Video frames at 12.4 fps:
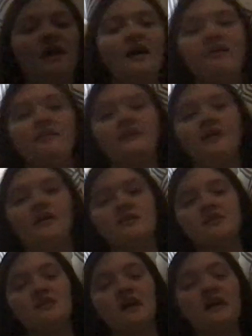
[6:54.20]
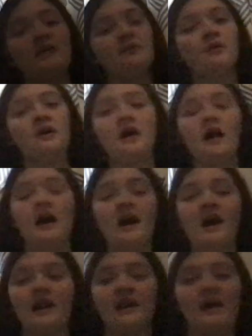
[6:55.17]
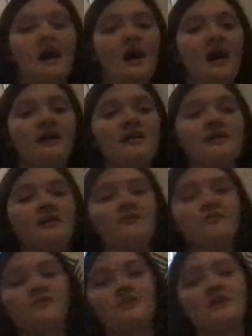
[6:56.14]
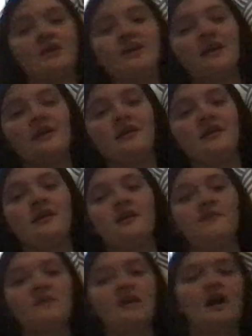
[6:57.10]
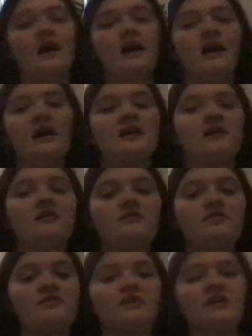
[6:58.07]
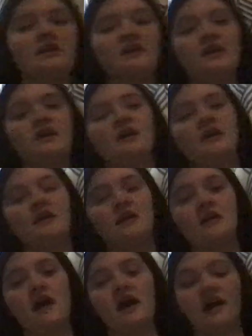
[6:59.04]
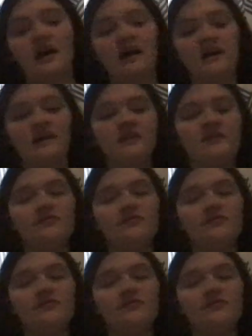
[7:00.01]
I am free. I lost another one, I am free, I am free, I am